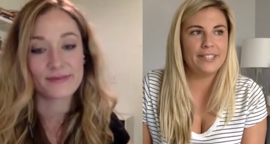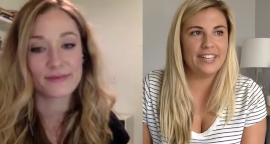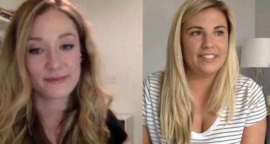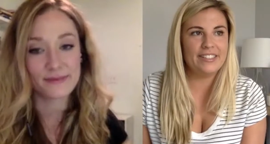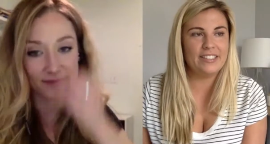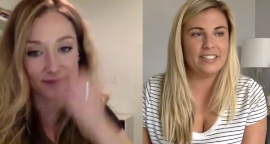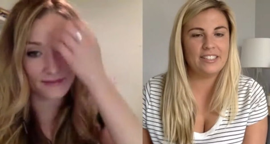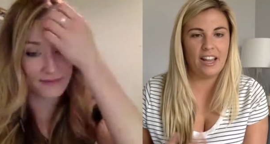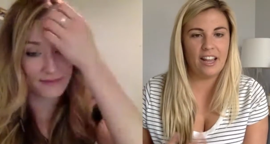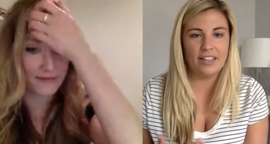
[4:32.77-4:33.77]
Speaker 1: it is easy
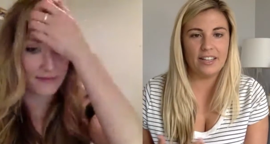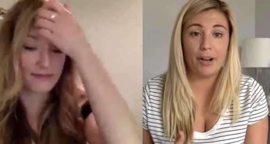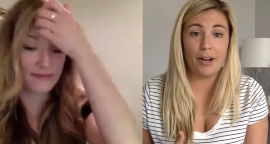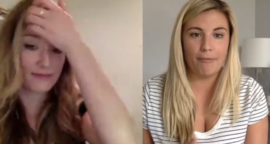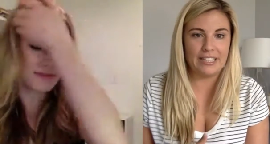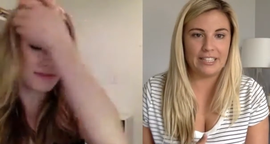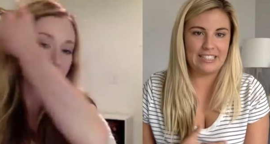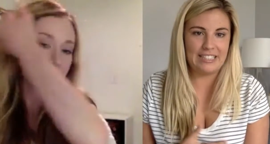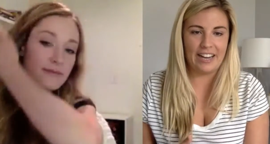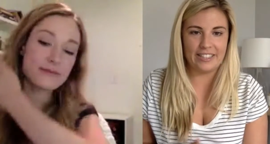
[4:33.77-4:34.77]
to get like become really
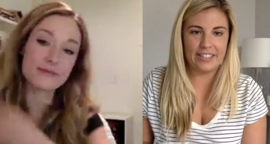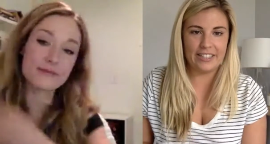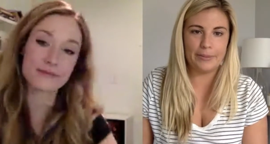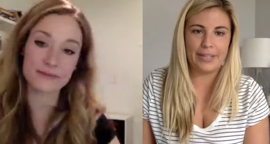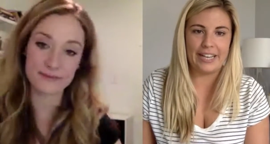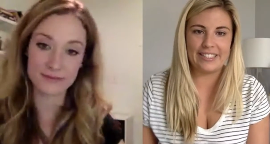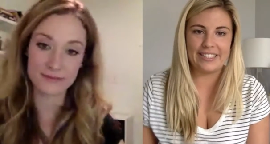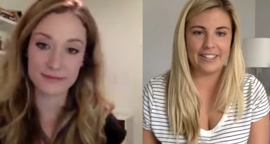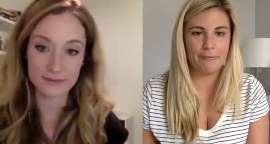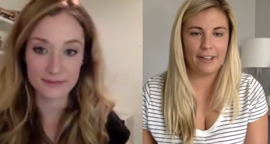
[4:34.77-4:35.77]
stagnant and
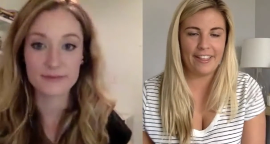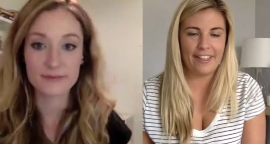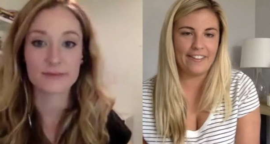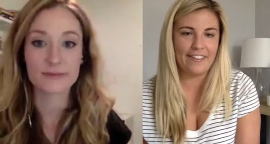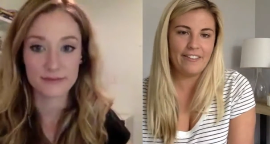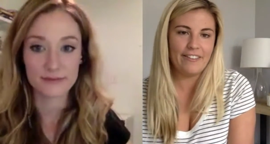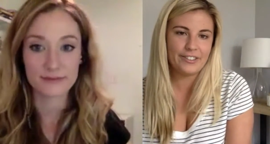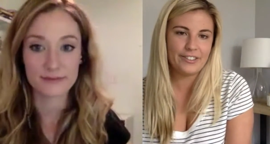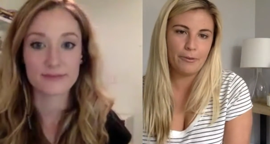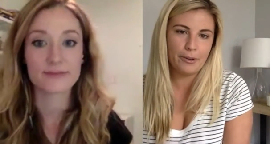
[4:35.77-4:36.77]
complacent with our lives.
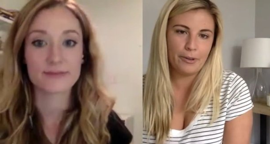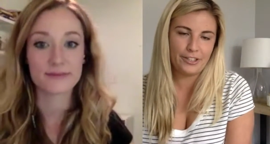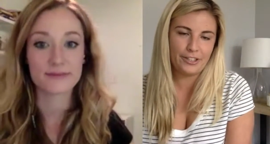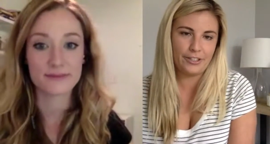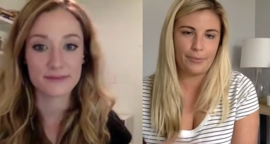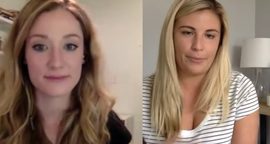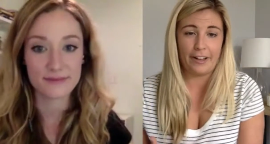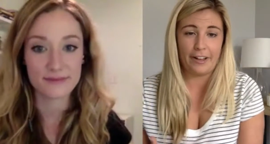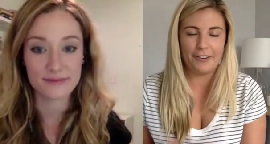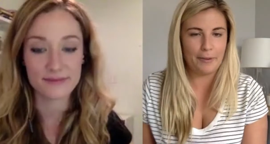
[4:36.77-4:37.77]
So what do you do to be
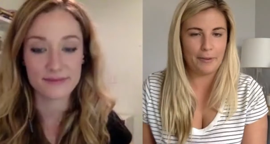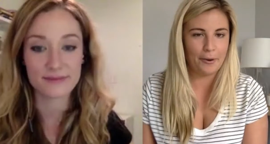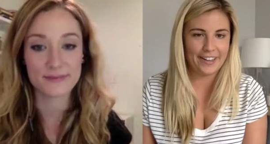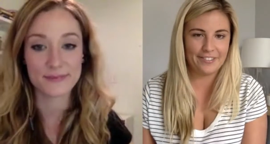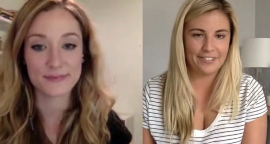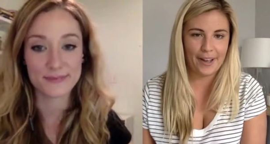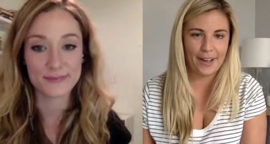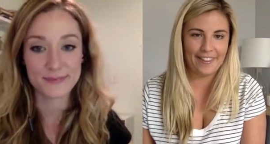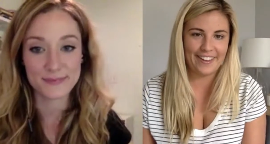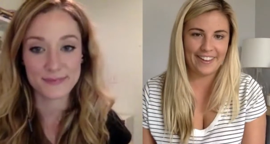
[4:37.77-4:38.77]
like really proactive
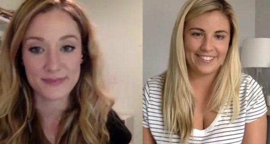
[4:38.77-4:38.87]
about that?